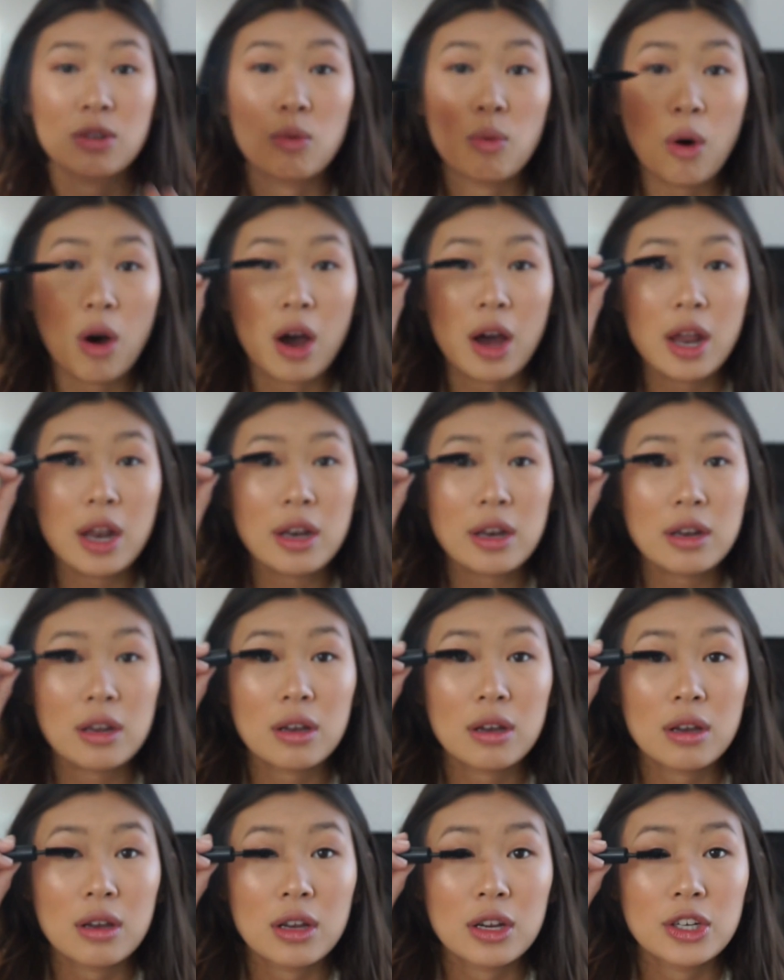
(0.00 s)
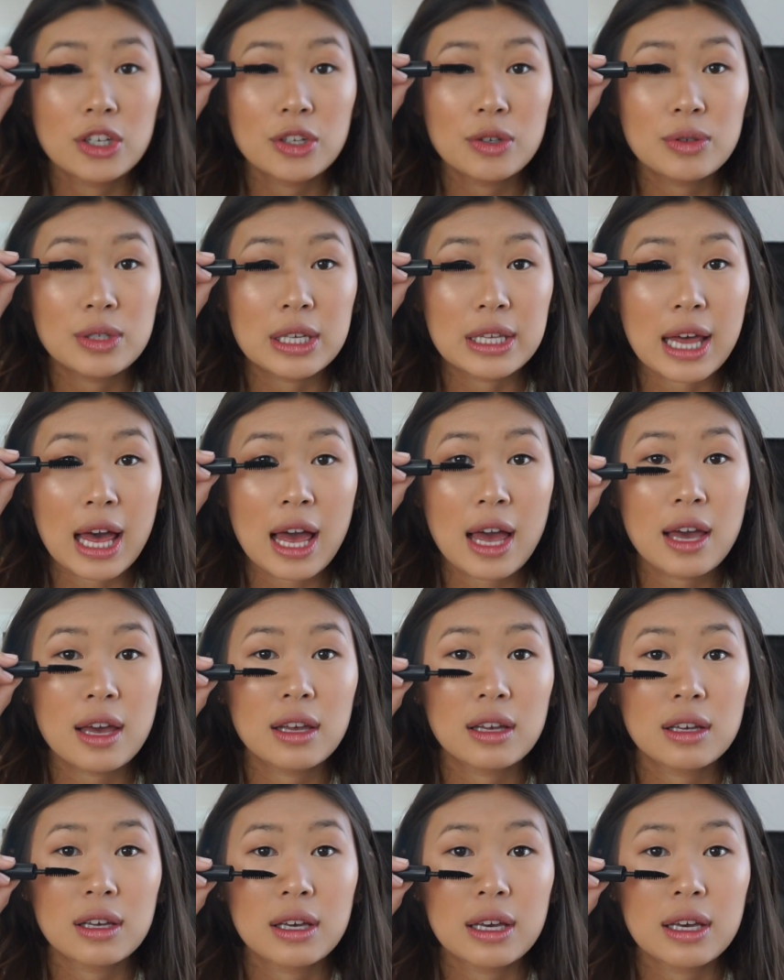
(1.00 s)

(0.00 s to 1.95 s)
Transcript: the wand, do you see that?